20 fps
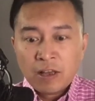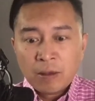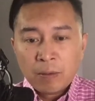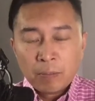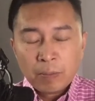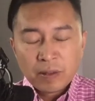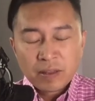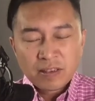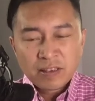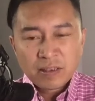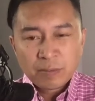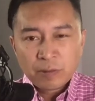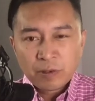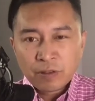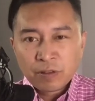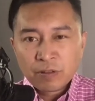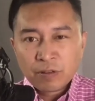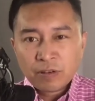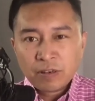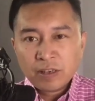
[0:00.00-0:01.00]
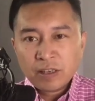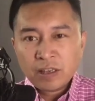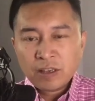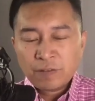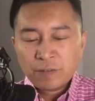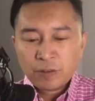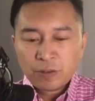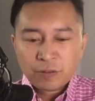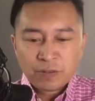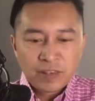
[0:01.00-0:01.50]
By the time you're 30,
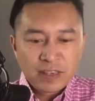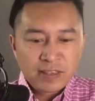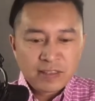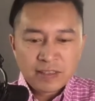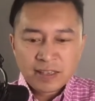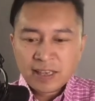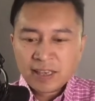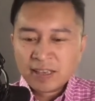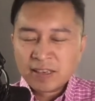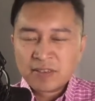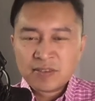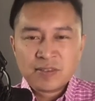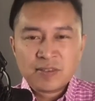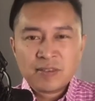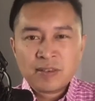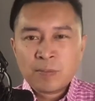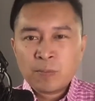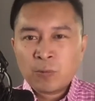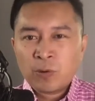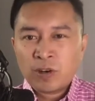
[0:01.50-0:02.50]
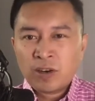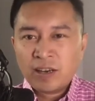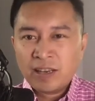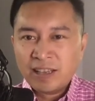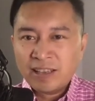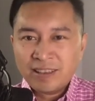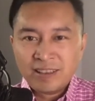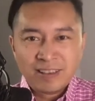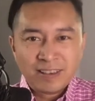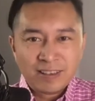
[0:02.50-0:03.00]
if your nest egg is somewhere
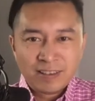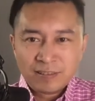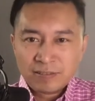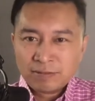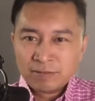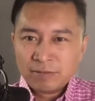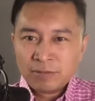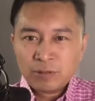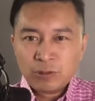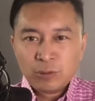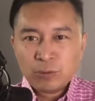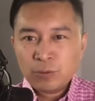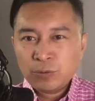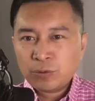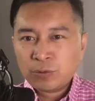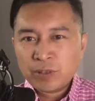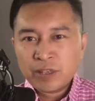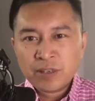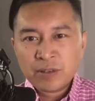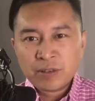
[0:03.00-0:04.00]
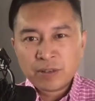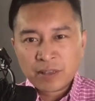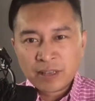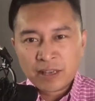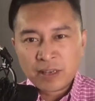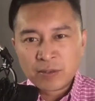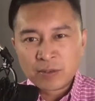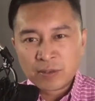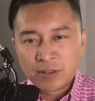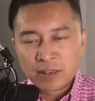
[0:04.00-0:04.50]
in the
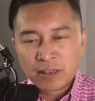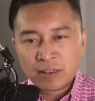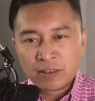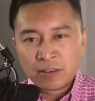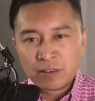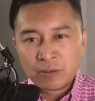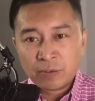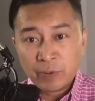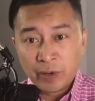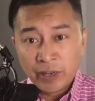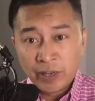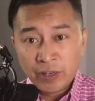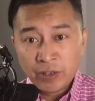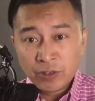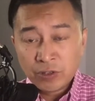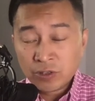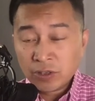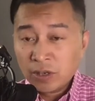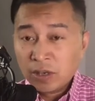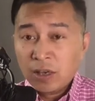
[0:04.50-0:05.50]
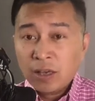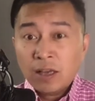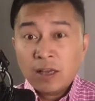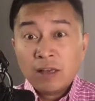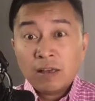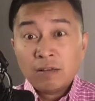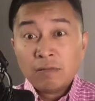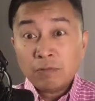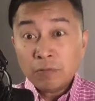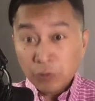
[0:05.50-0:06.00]
$200,000-$300,000 range,
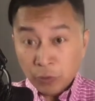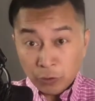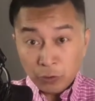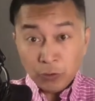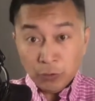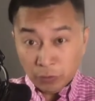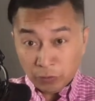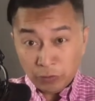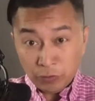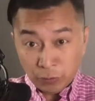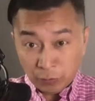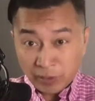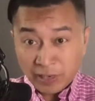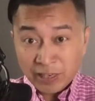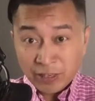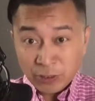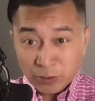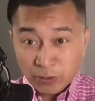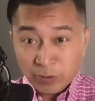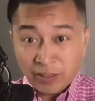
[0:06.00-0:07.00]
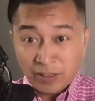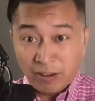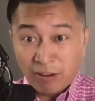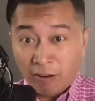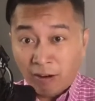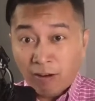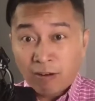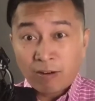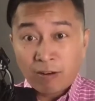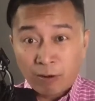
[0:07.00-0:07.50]
you actually
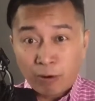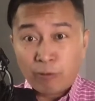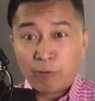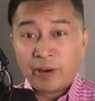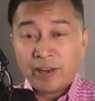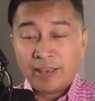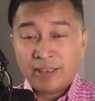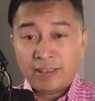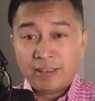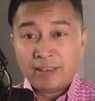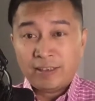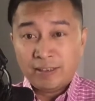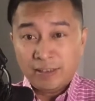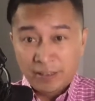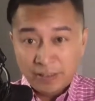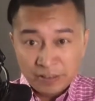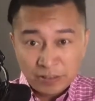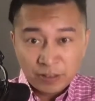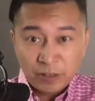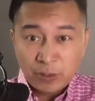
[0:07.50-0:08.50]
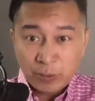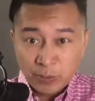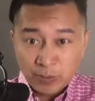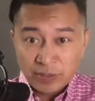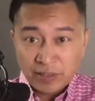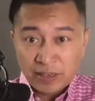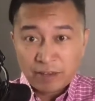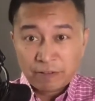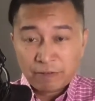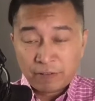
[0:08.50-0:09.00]
are already in
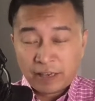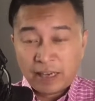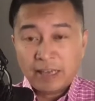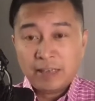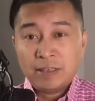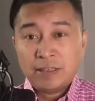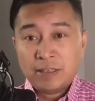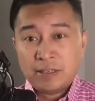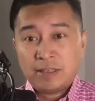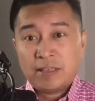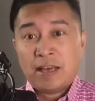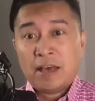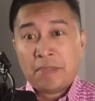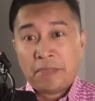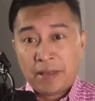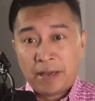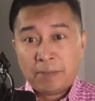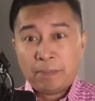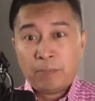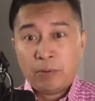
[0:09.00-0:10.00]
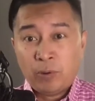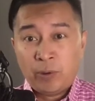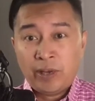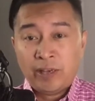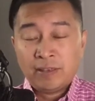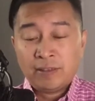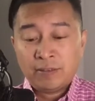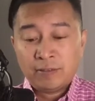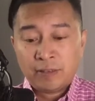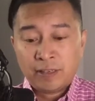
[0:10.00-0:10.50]
Coast FI just at that
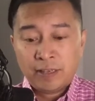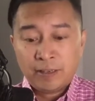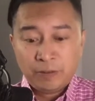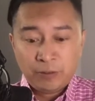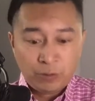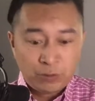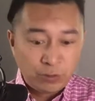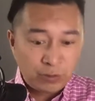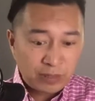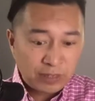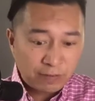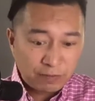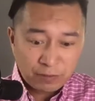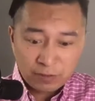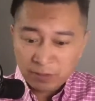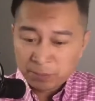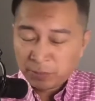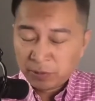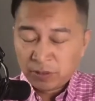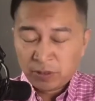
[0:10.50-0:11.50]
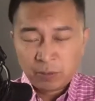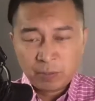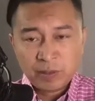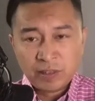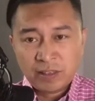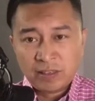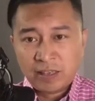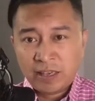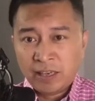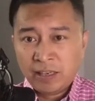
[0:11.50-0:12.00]
point, okay? You don't have to
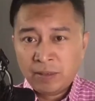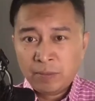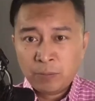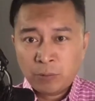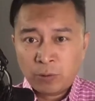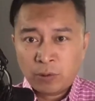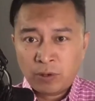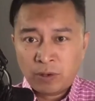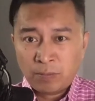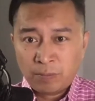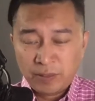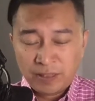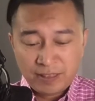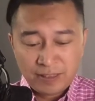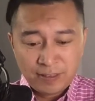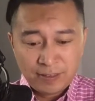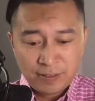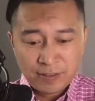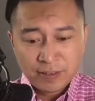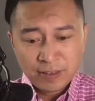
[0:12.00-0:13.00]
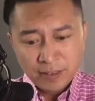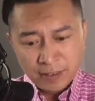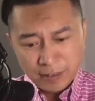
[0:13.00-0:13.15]
accumulate any more because